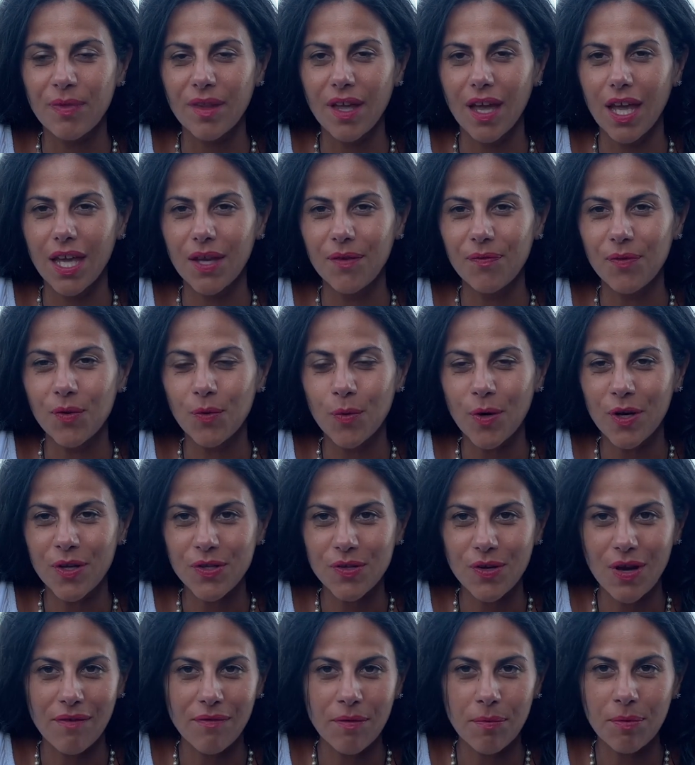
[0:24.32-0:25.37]
If you want to
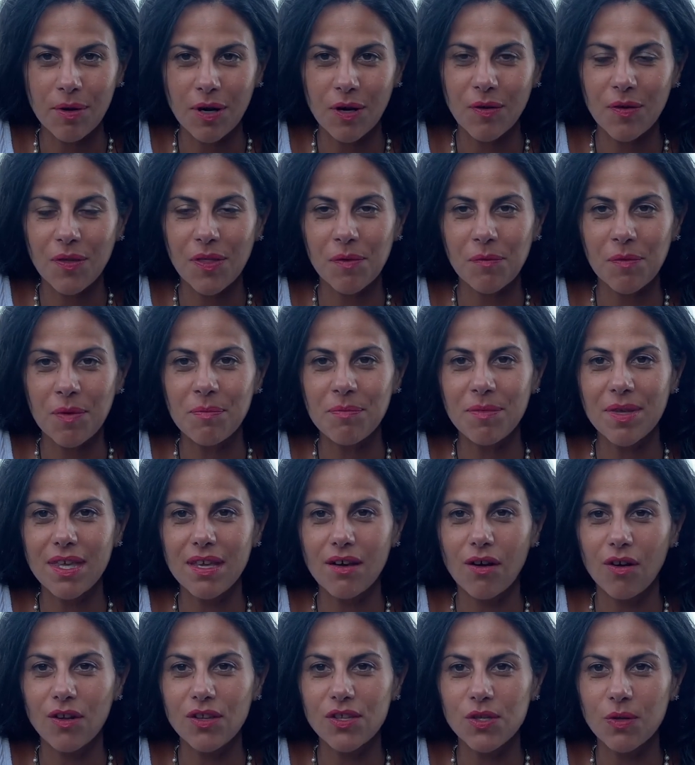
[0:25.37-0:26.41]
have a prayer reading with me,
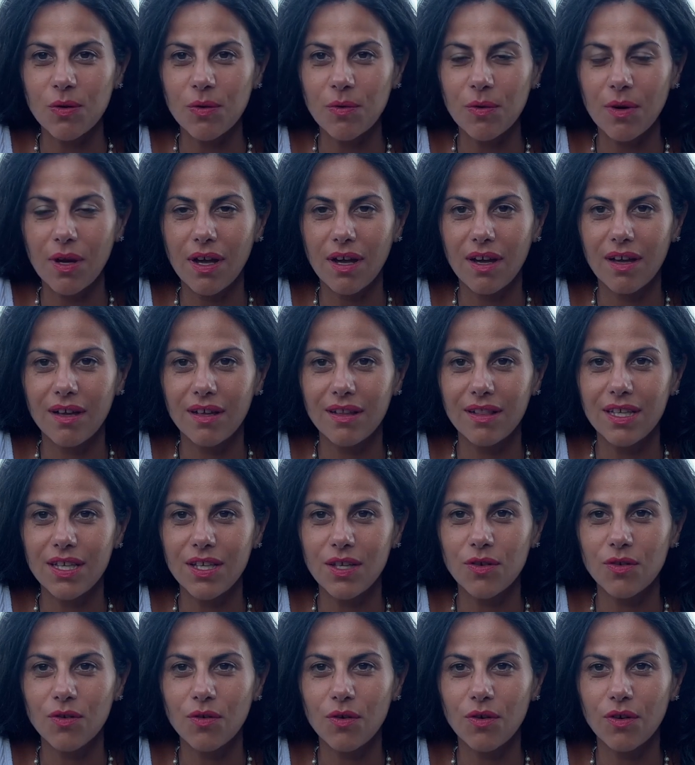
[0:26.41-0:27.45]
also uh,
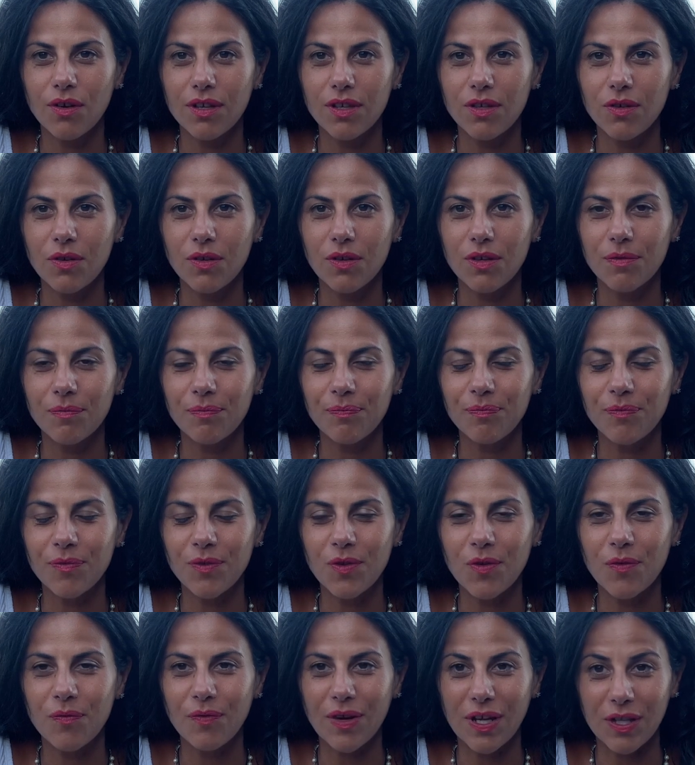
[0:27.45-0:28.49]
Leo, you, you
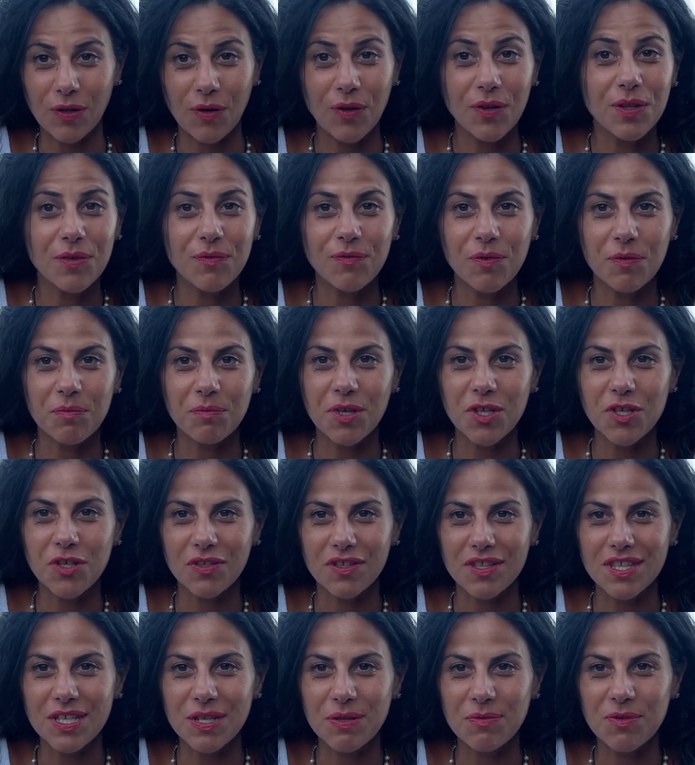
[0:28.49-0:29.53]
find all the information in the
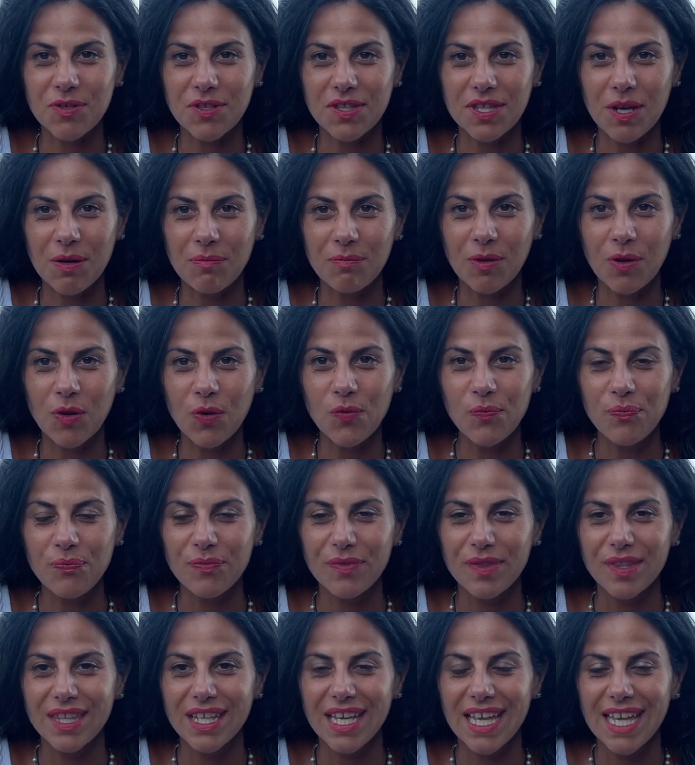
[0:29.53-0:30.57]
description down below
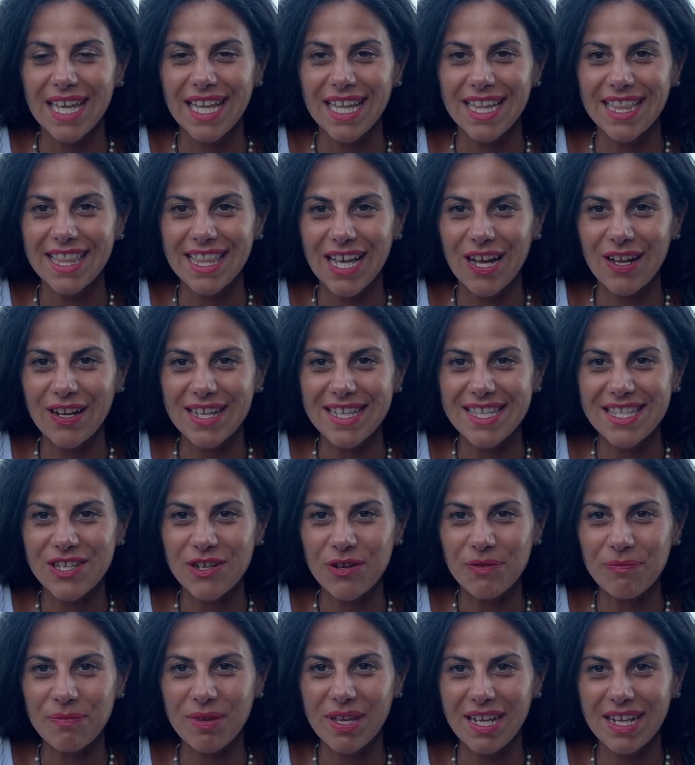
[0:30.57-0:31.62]
now let's
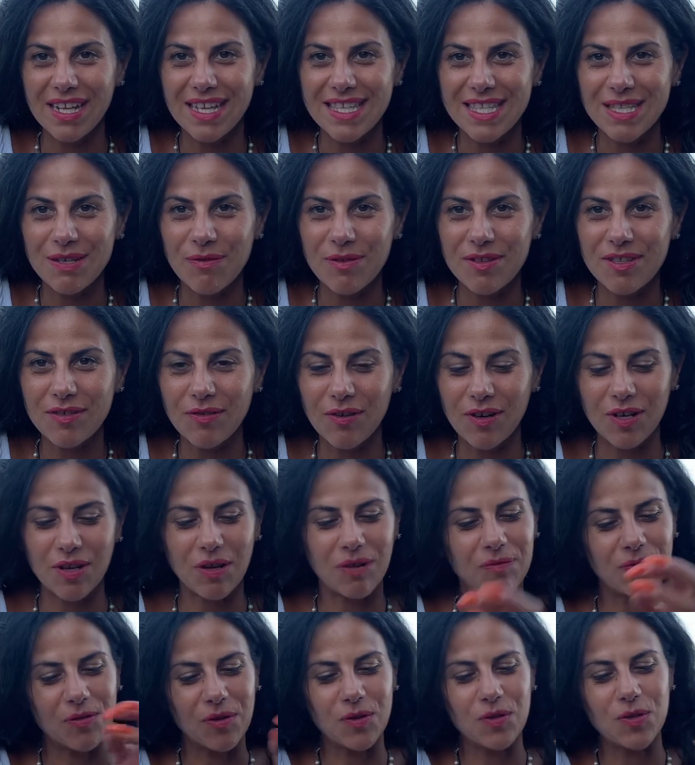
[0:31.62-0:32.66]
jump in let's see what's going on
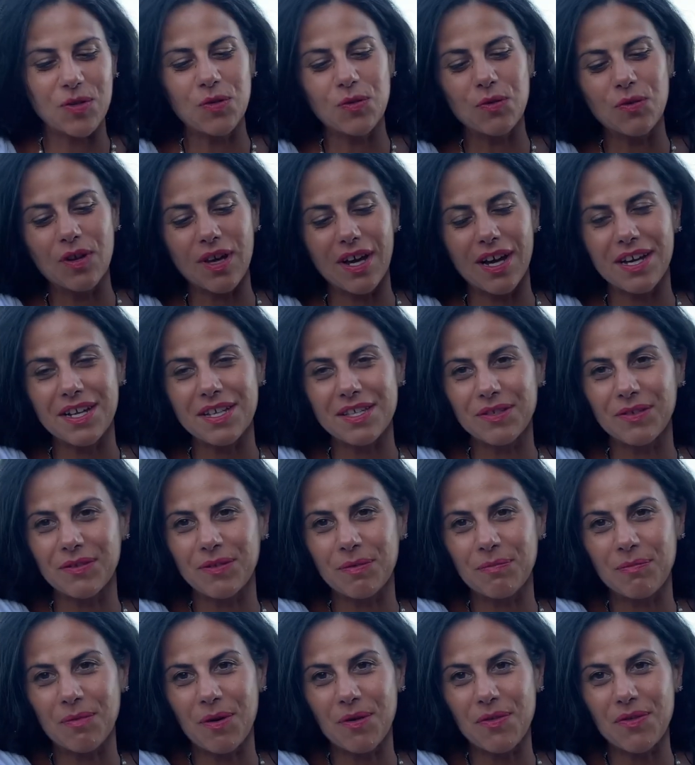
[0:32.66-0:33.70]
for you guys on the
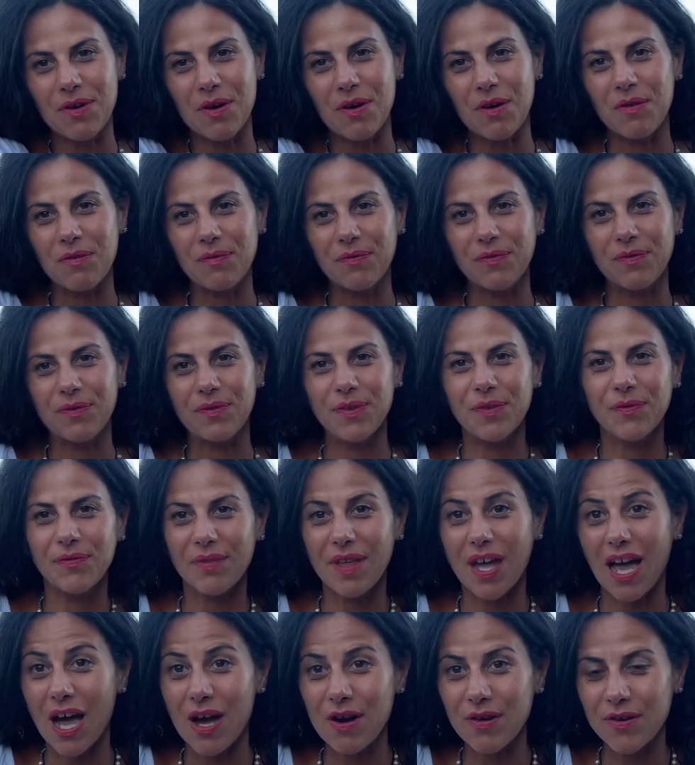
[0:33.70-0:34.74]
month of
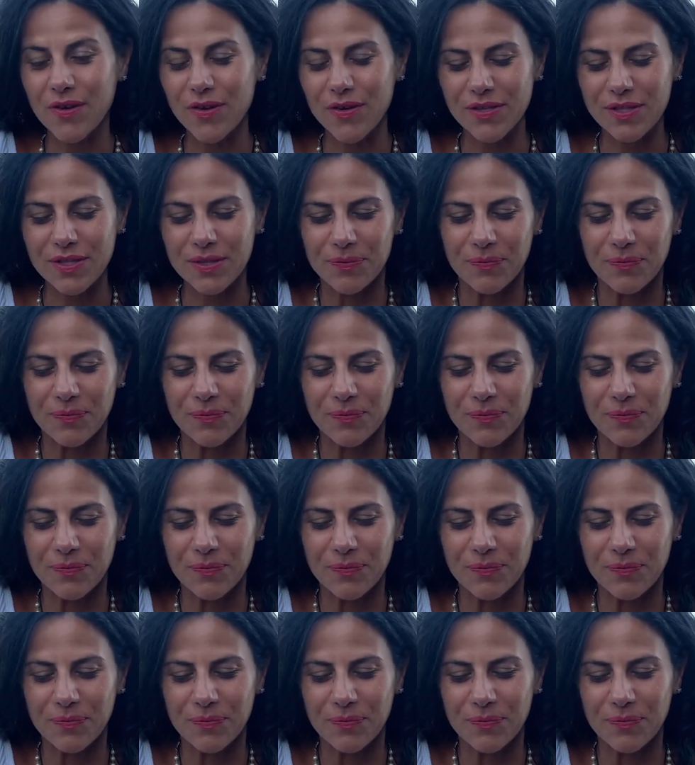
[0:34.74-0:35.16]
august